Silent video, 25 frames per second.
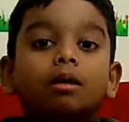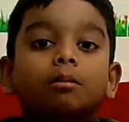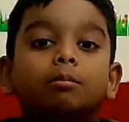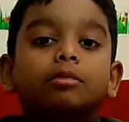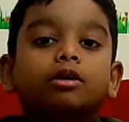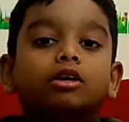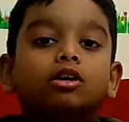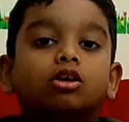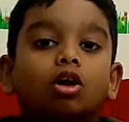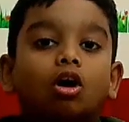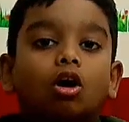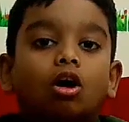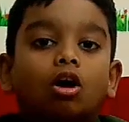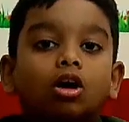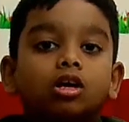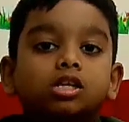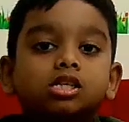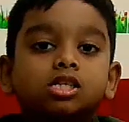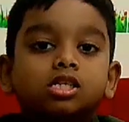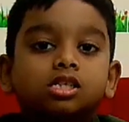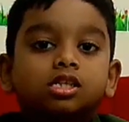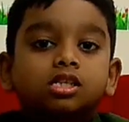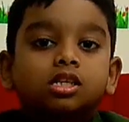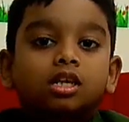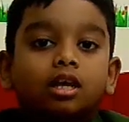
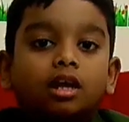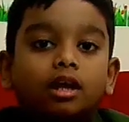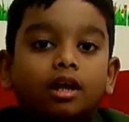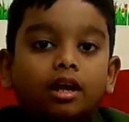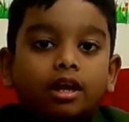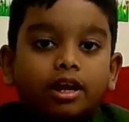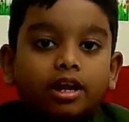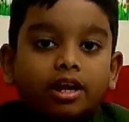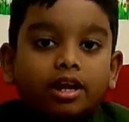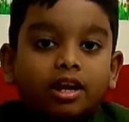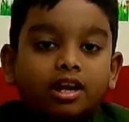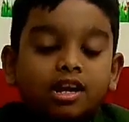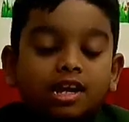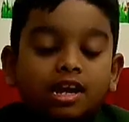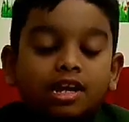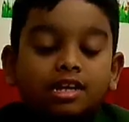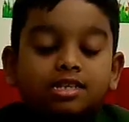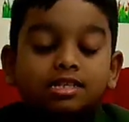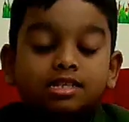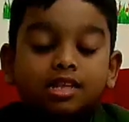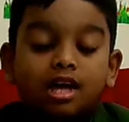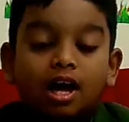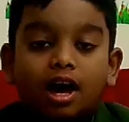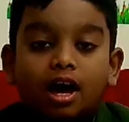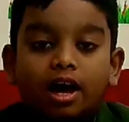because it
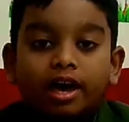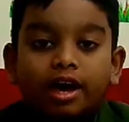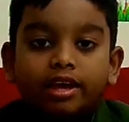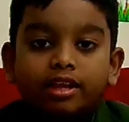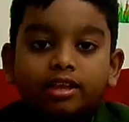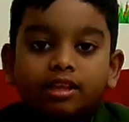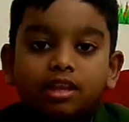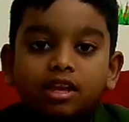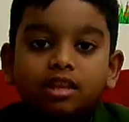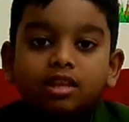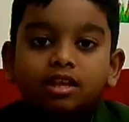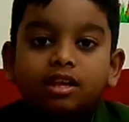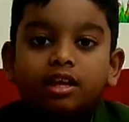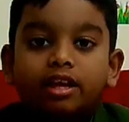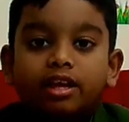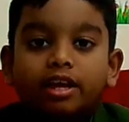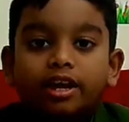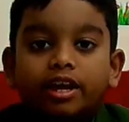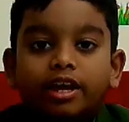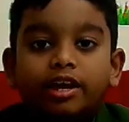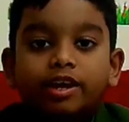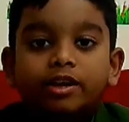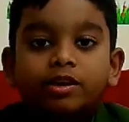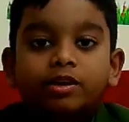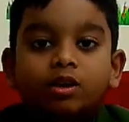has either
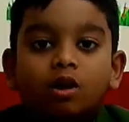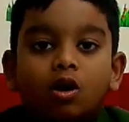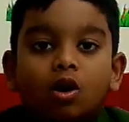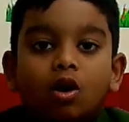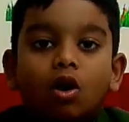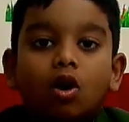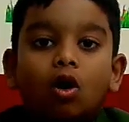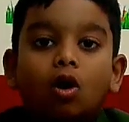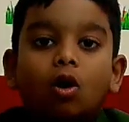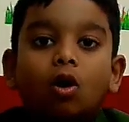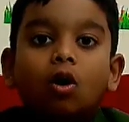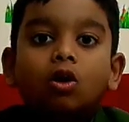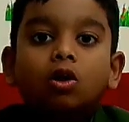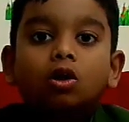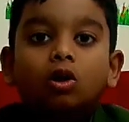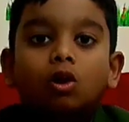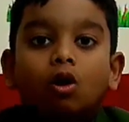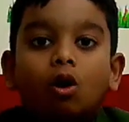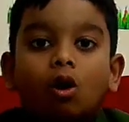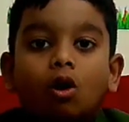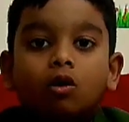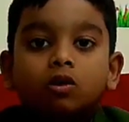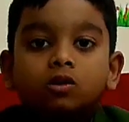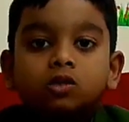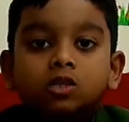gained or
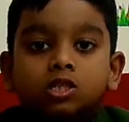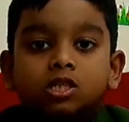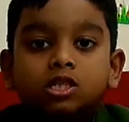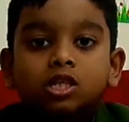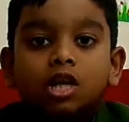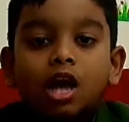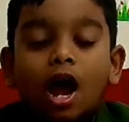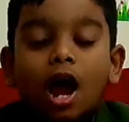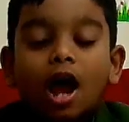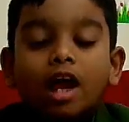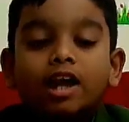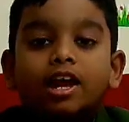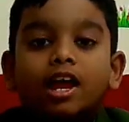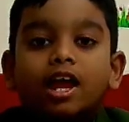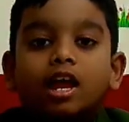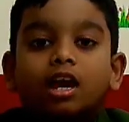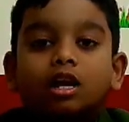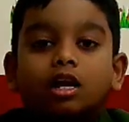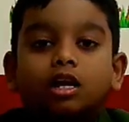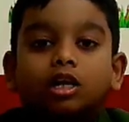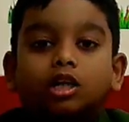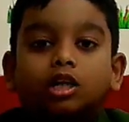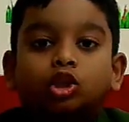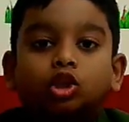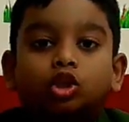lost an
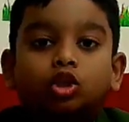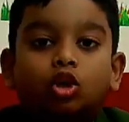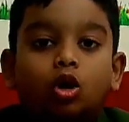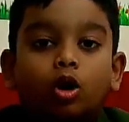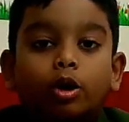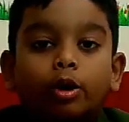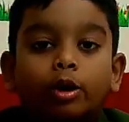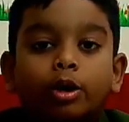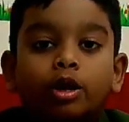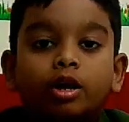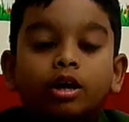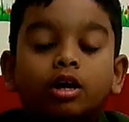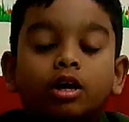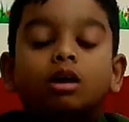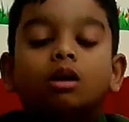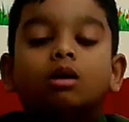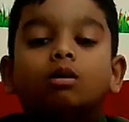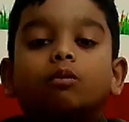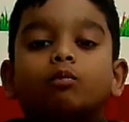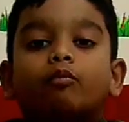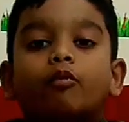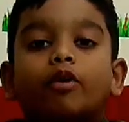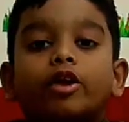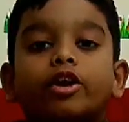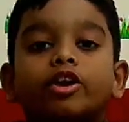electron.
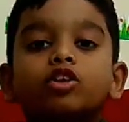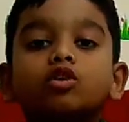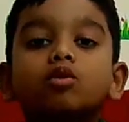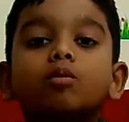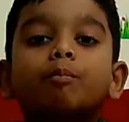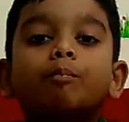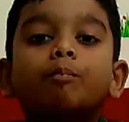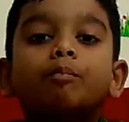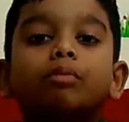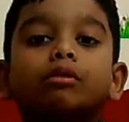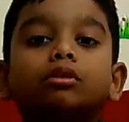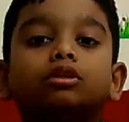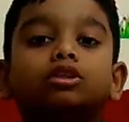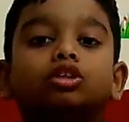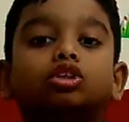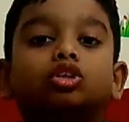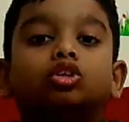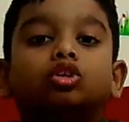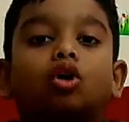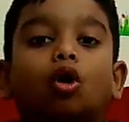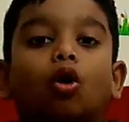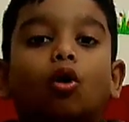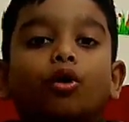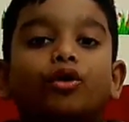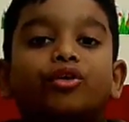When you put
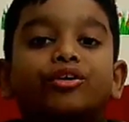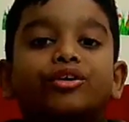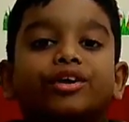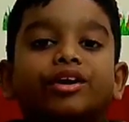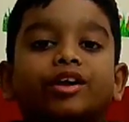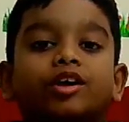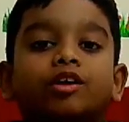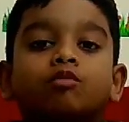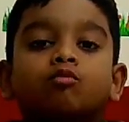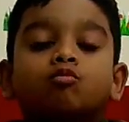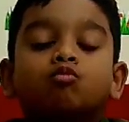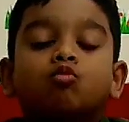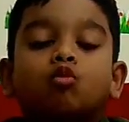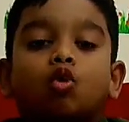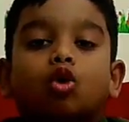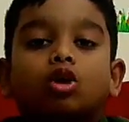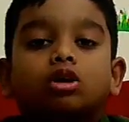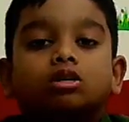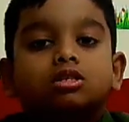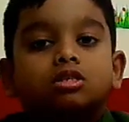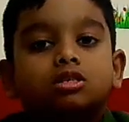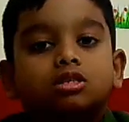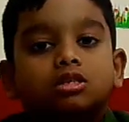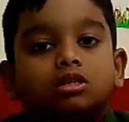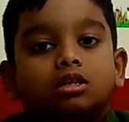salt in
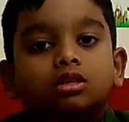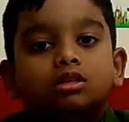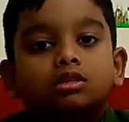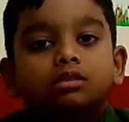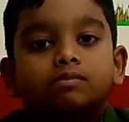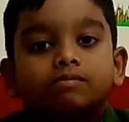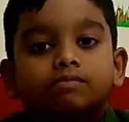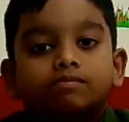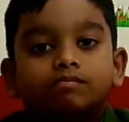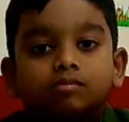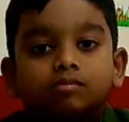water,